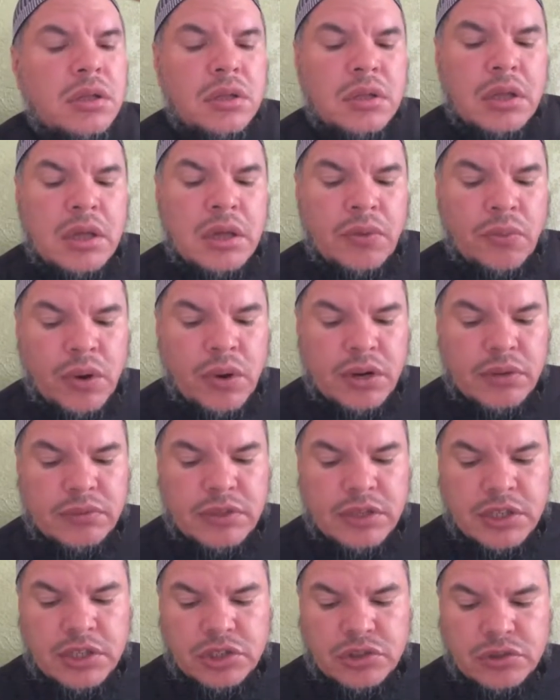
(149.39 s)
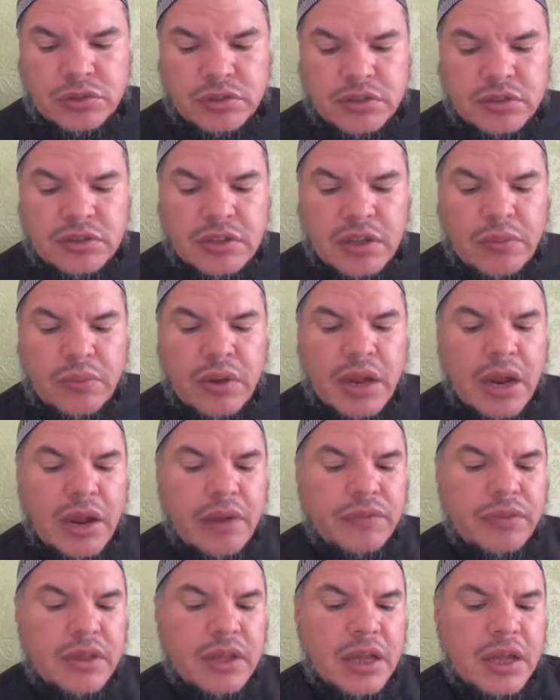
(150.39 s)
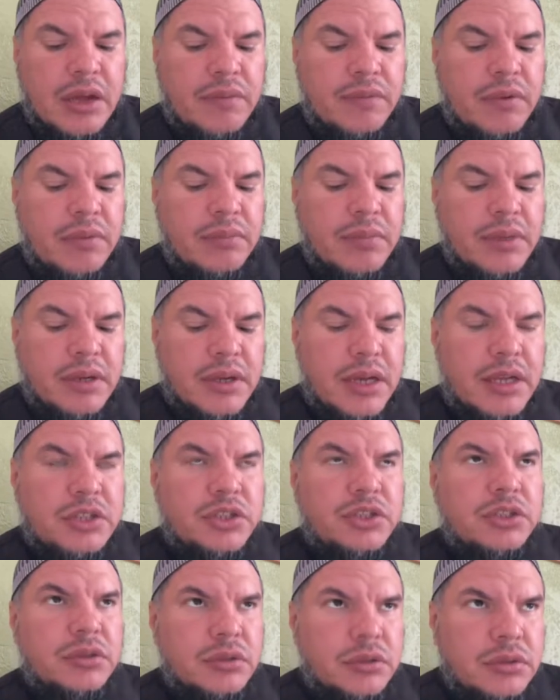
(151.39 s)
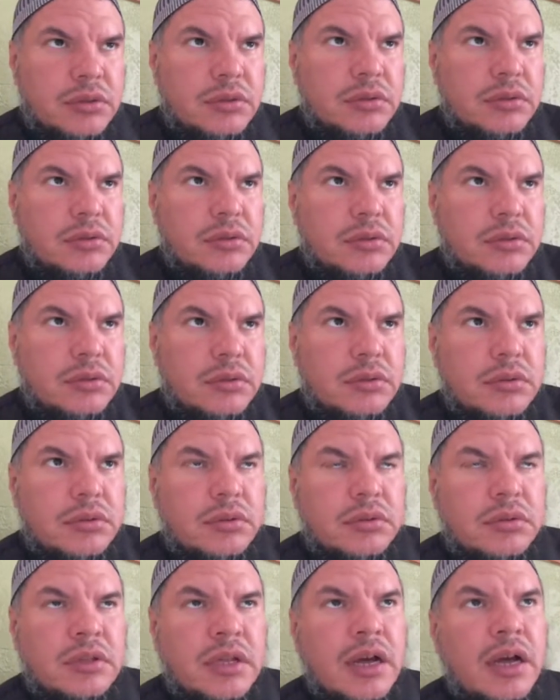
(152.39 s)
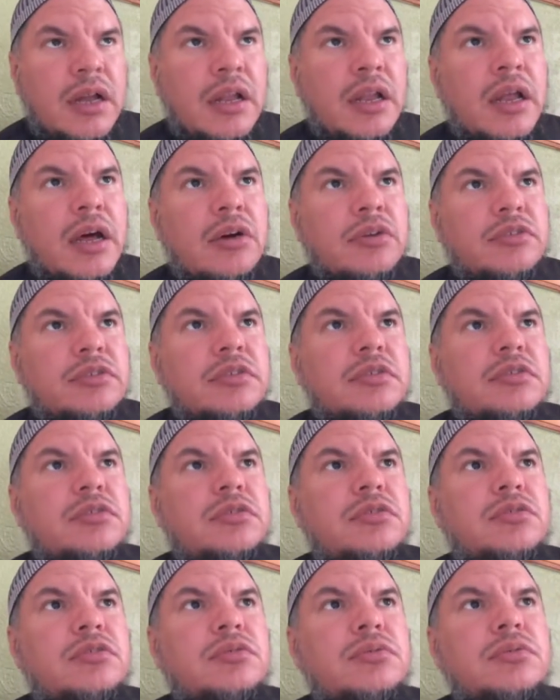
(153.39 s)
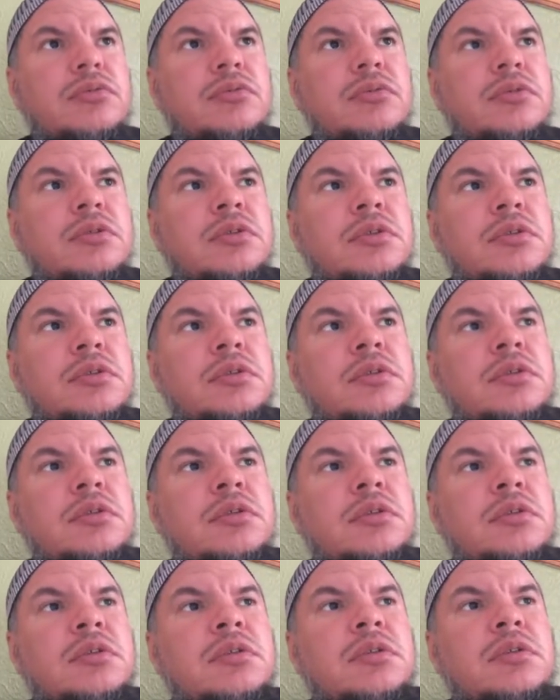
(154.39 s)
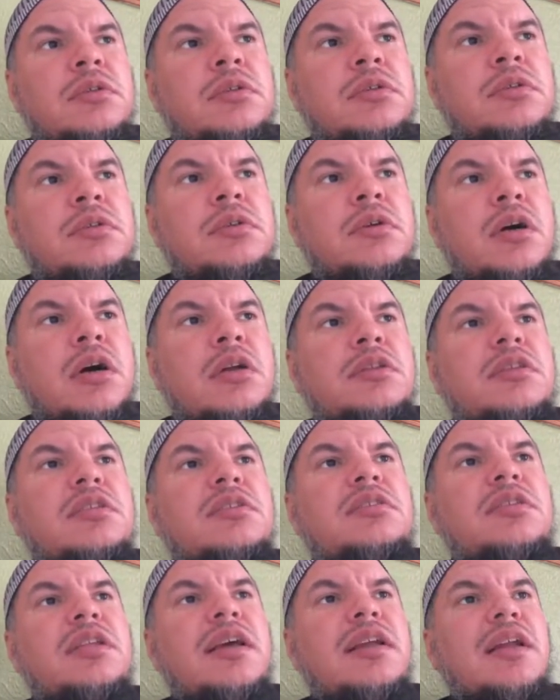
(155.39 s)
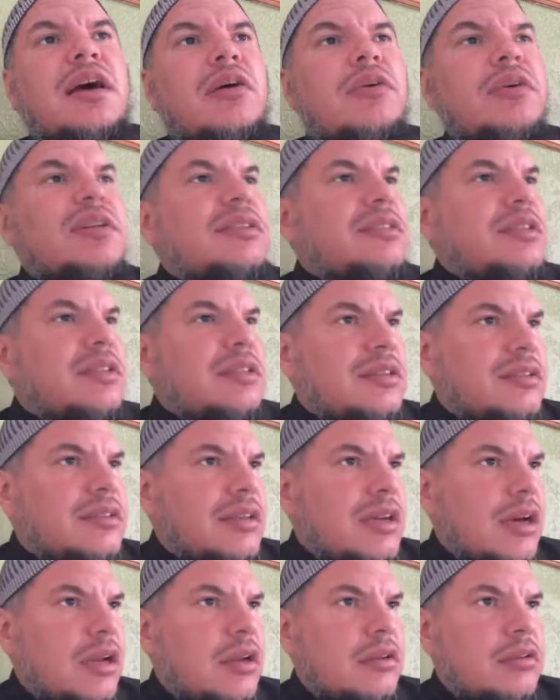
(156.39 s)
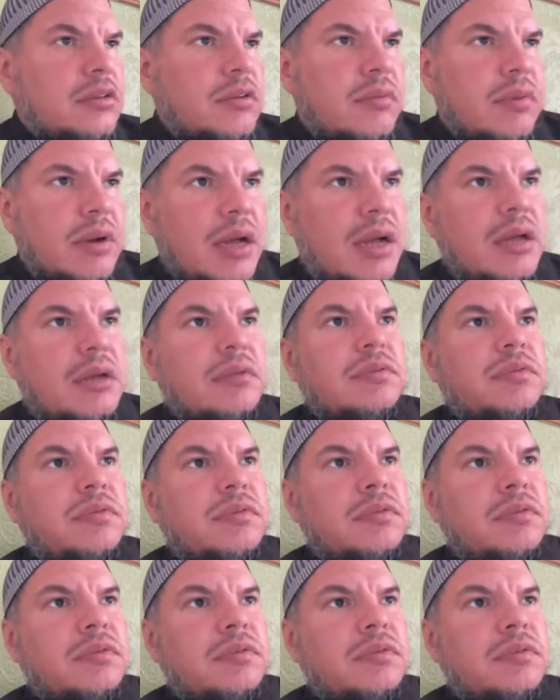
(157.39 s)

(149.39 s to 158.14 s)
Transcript: And one of the issues is that we have to have a minhaj that allows us to understand how it is that the scholars arrive